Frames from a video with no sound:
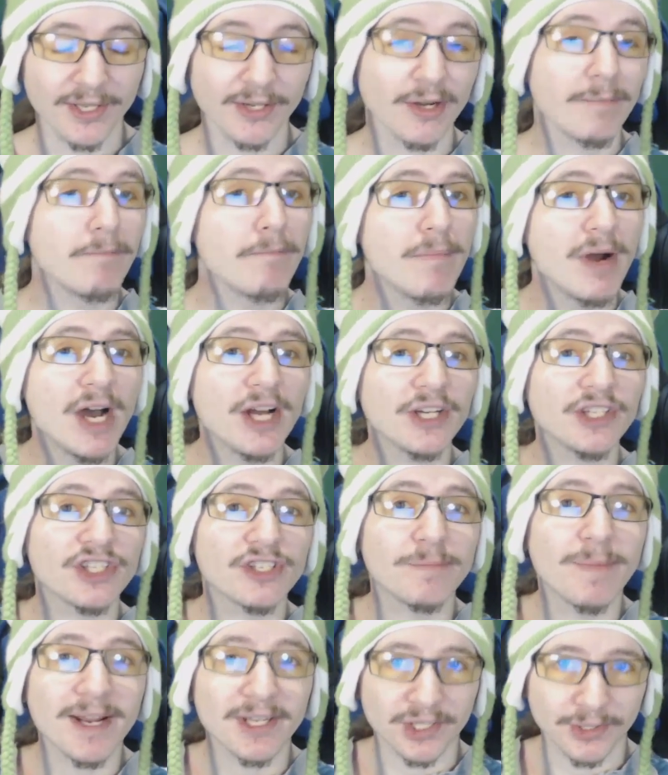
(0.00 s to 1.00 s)
there are
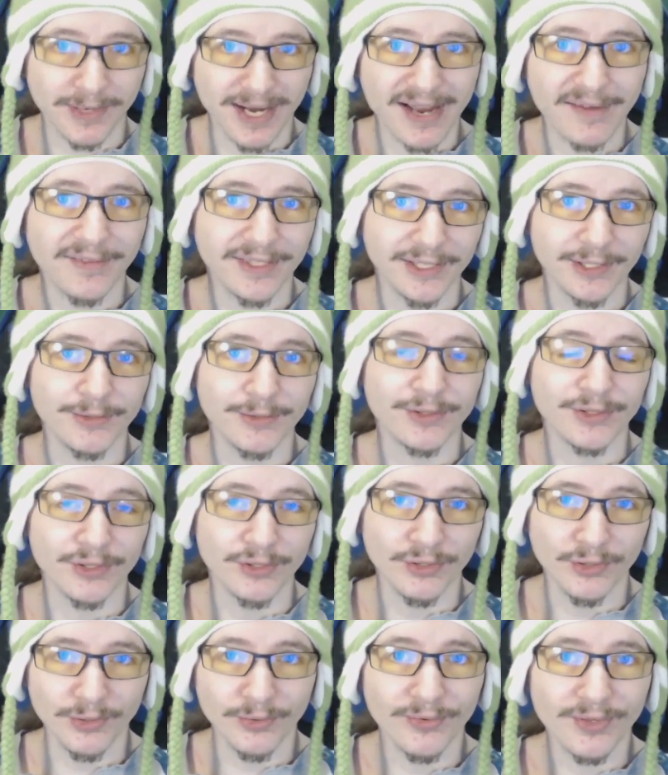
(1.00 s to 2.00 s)
much better avenues
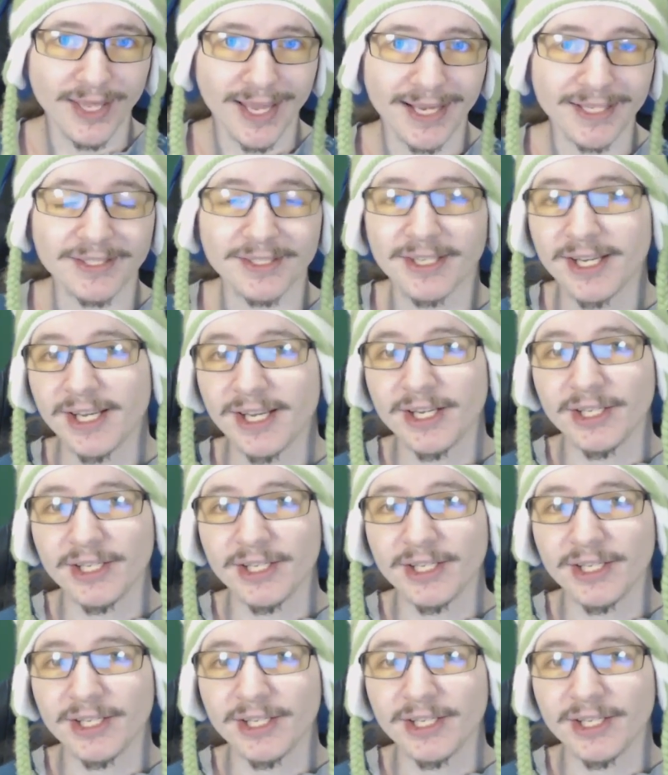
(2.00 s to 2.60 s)
to do that.